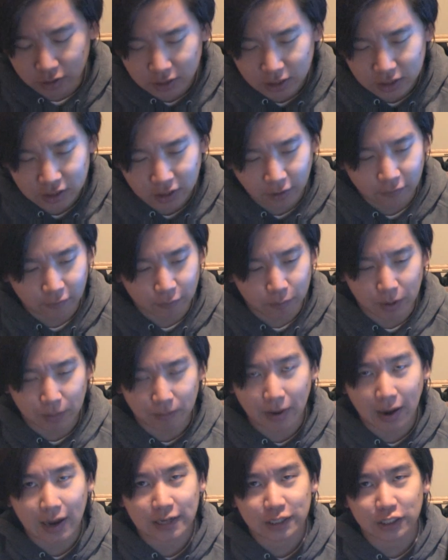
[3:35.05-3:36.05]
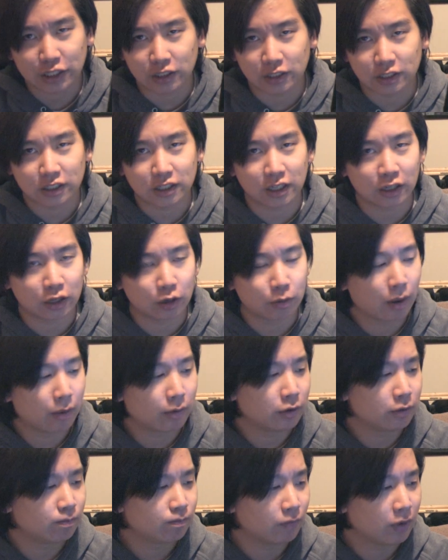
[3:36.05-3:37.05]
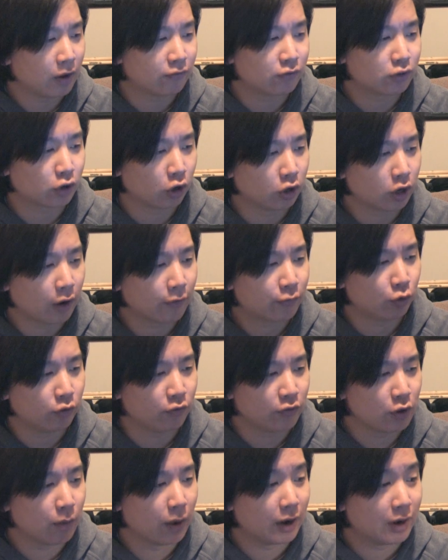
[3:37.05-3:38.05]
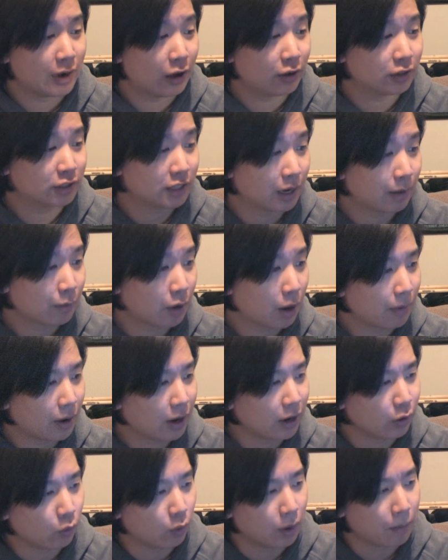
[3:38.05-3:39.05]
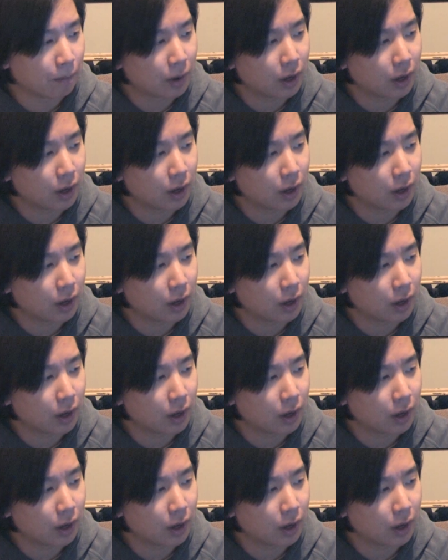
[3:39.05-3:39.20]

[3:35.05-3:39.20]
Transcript: Since I've been bashing this thing, you probably have turned off the review by now and said I'm not buying one.